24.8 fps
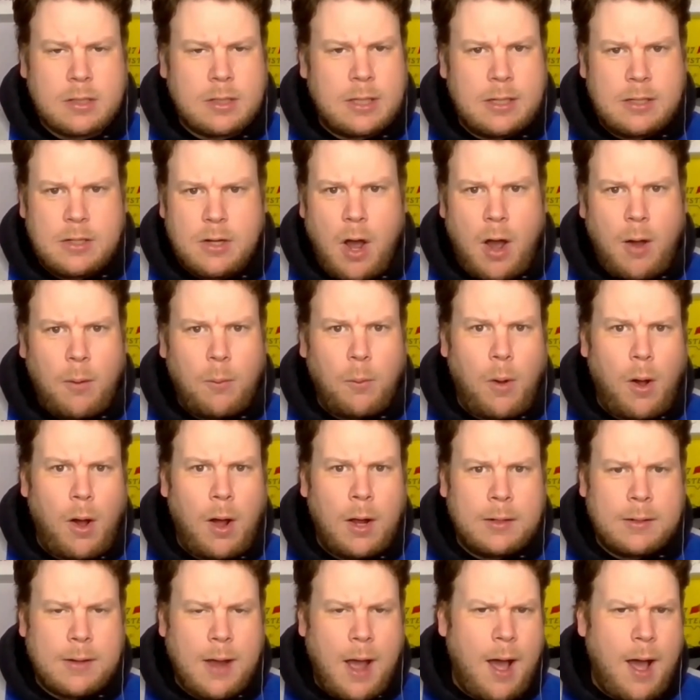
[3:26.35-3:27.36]
Did not
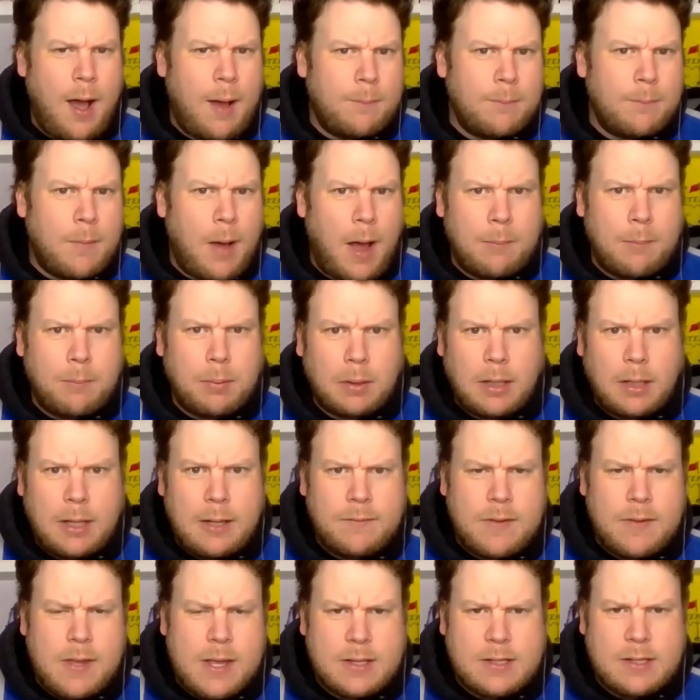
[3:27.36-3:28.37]
want, um, I
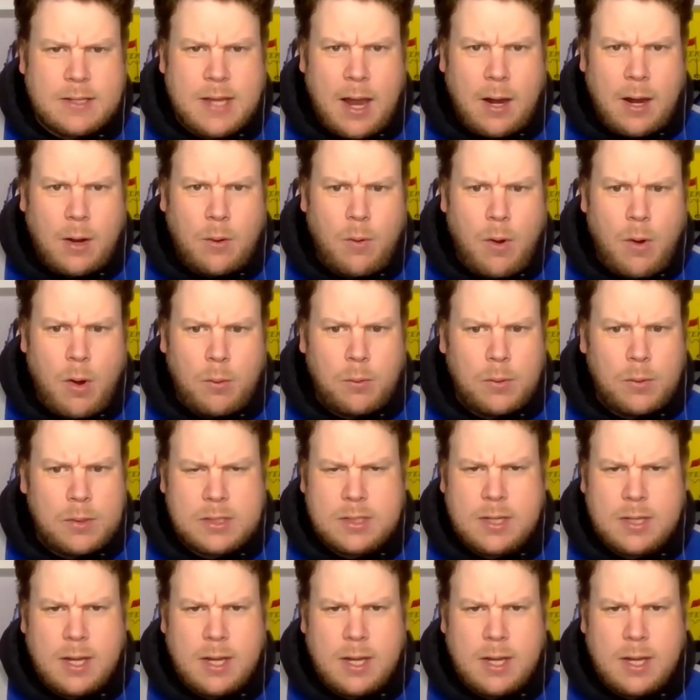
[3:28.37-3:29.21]
believe the exact quote was,